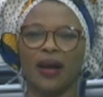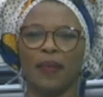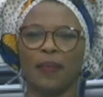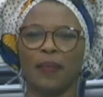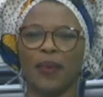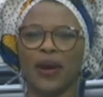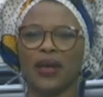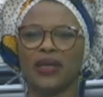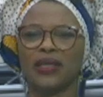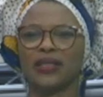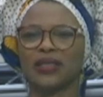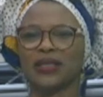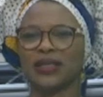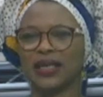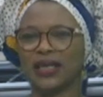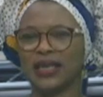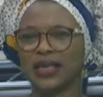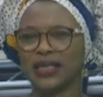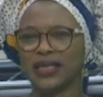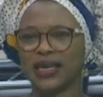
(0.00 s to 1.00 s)
Political
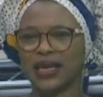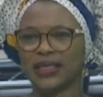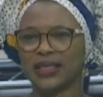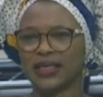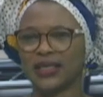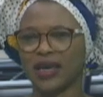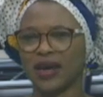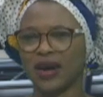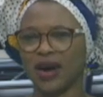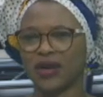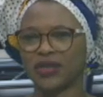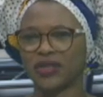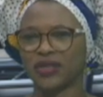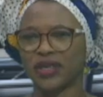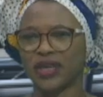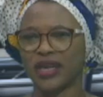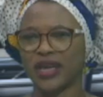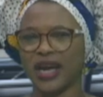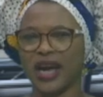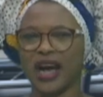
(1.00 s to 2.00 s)
leaders in the
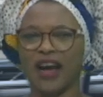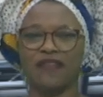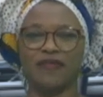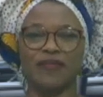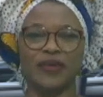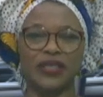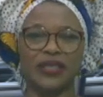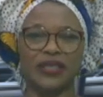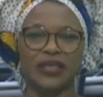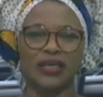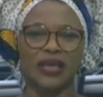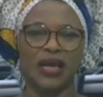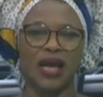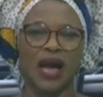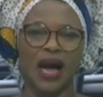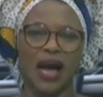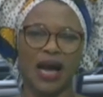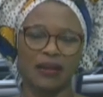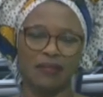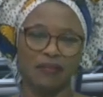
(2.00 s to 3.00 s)
country have been
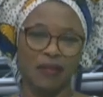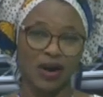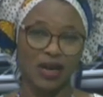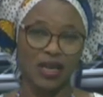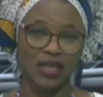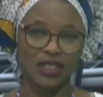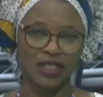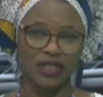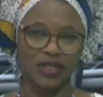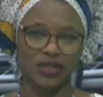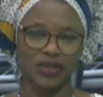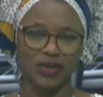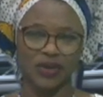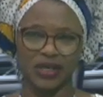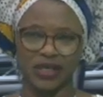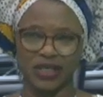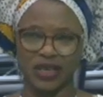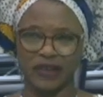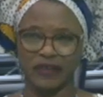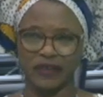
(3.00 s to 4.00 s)
admonished to
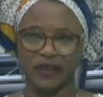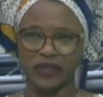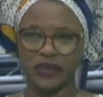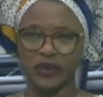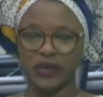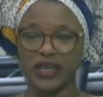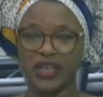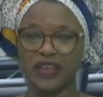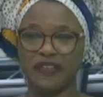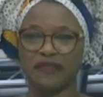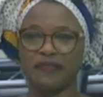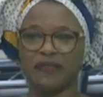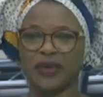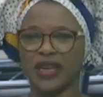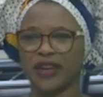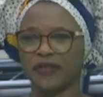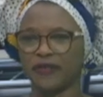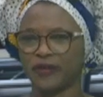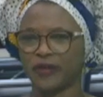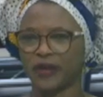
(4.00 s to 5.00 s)
endeavor to live
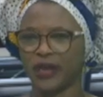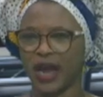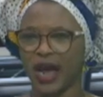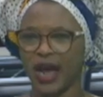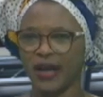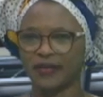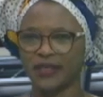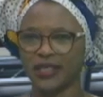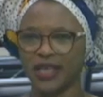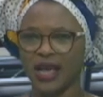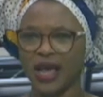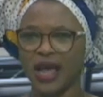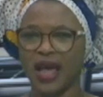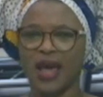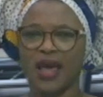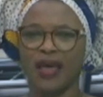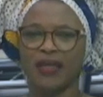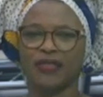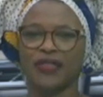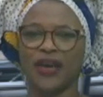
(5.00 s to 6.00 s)
meaningful lives
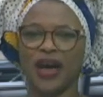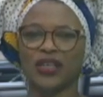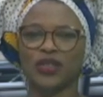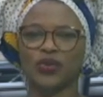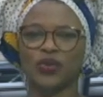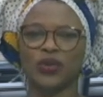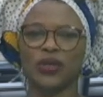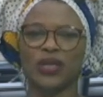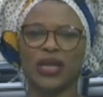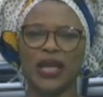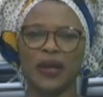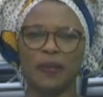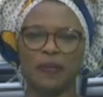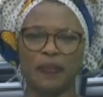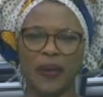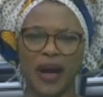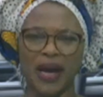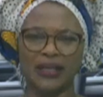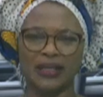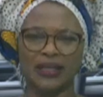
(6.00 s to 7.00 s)
that will
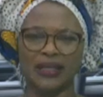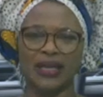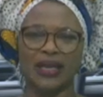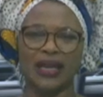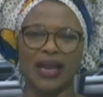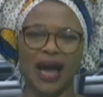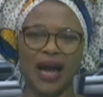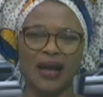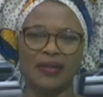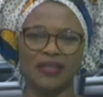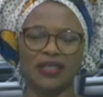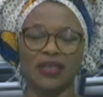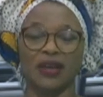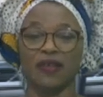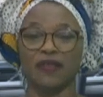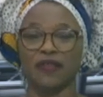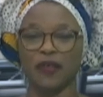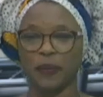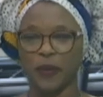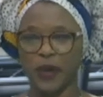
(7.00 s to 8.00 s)
impact the lives
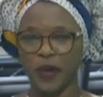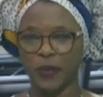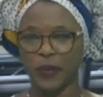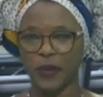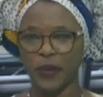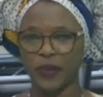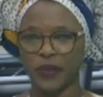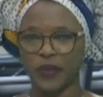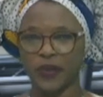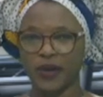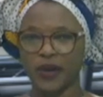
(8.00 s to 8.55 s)
of the people.